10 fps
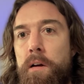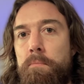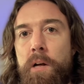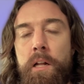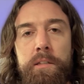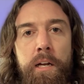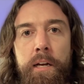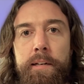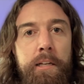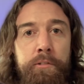
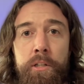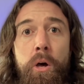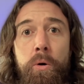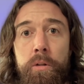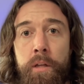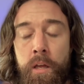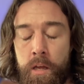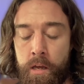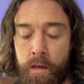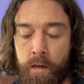online, even locally.
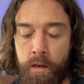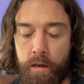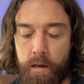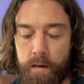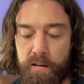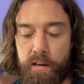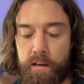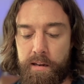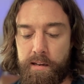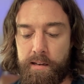
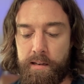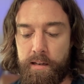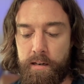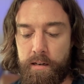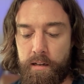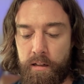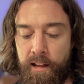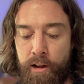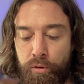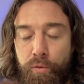It
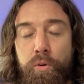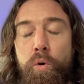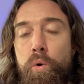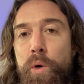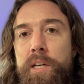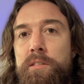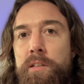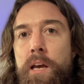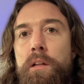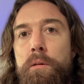allows for quick
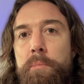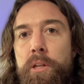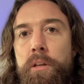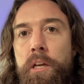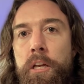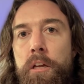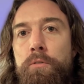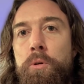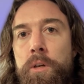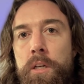scalability
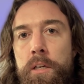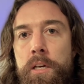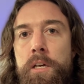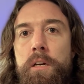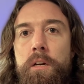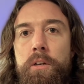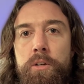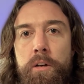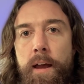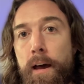if you can get a
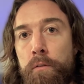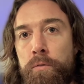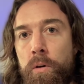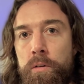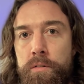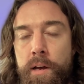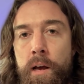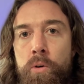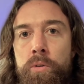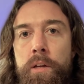good ad funnel
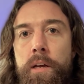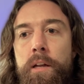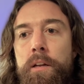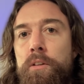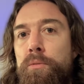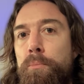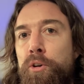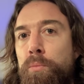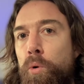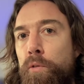down, and it's
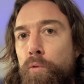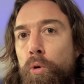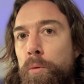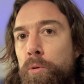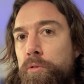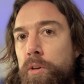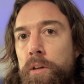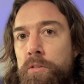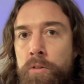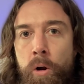much more affordable to
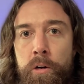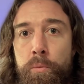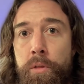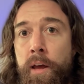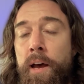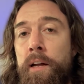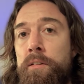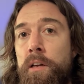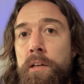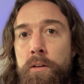get started with
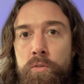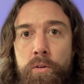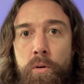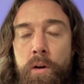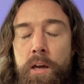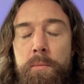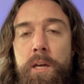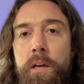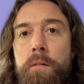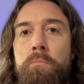ads on Instagram
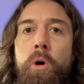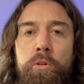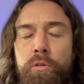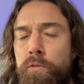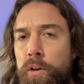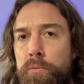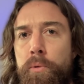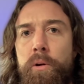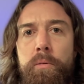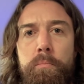and also
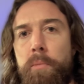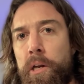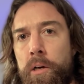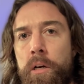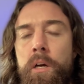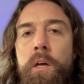Facebook and Meta,